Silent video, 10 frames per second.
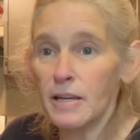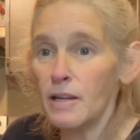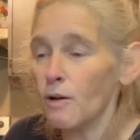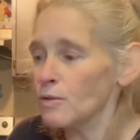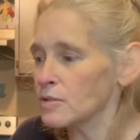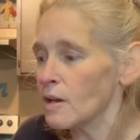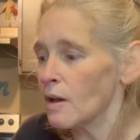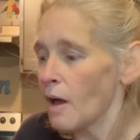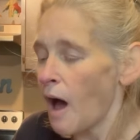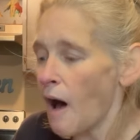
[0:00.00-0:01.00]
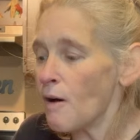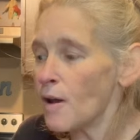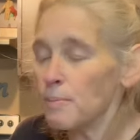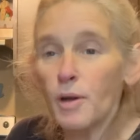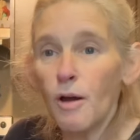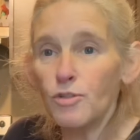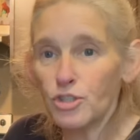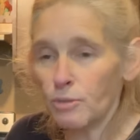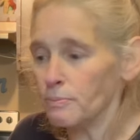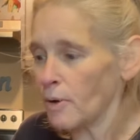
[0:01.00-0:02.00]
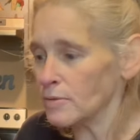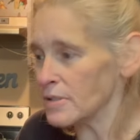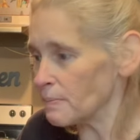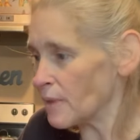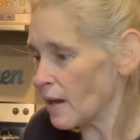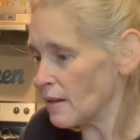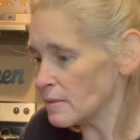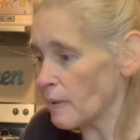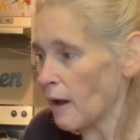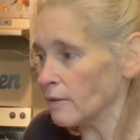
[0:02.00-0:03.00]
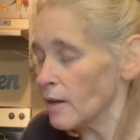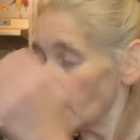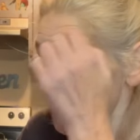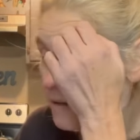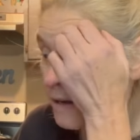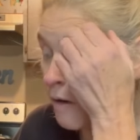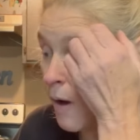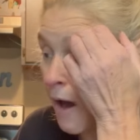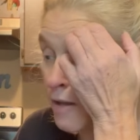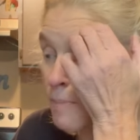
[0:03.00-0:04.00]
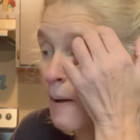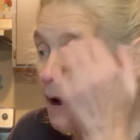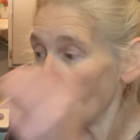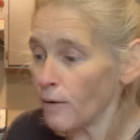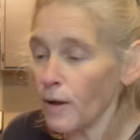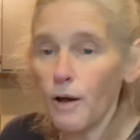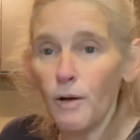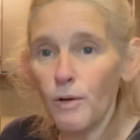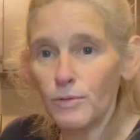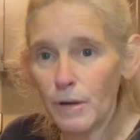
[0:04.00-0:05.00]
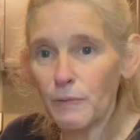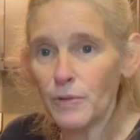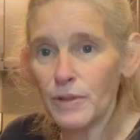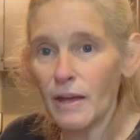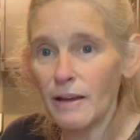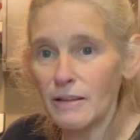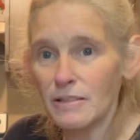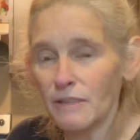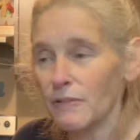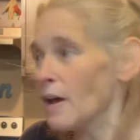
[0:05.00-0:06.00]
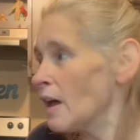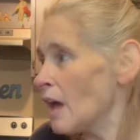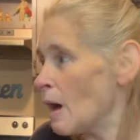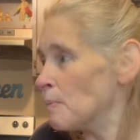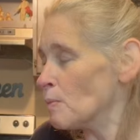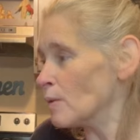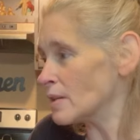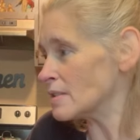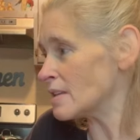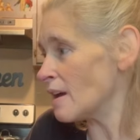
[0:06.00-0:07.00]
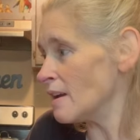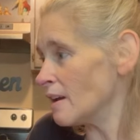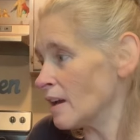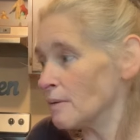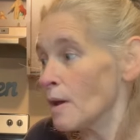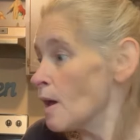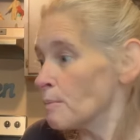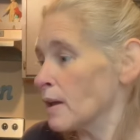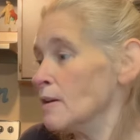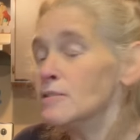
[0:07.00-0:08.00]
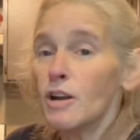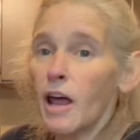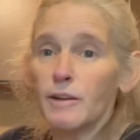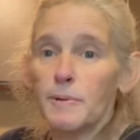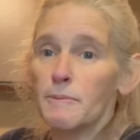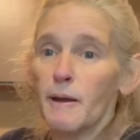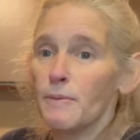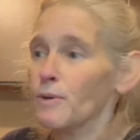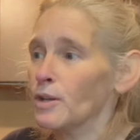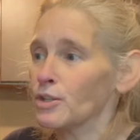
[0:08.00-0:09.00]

he knows. I'll help coach him on some things about, you know, how do you power it on, different things of helping what to say in it. But he's going to have to be the main one that